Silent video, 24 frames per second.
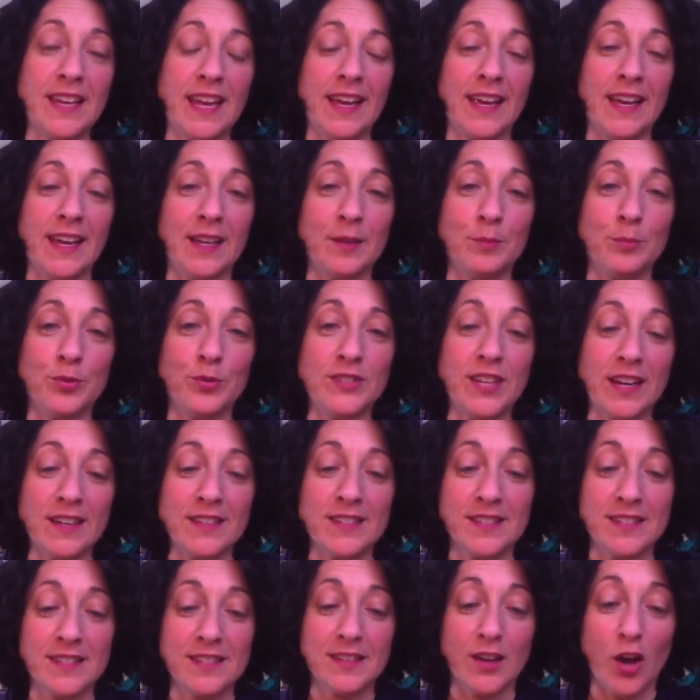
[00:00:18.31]
and
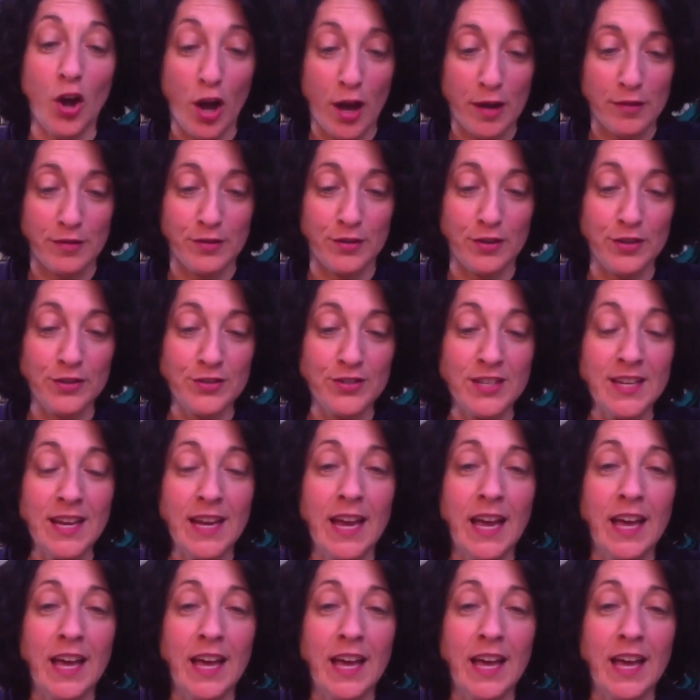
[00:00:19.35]
protects authors,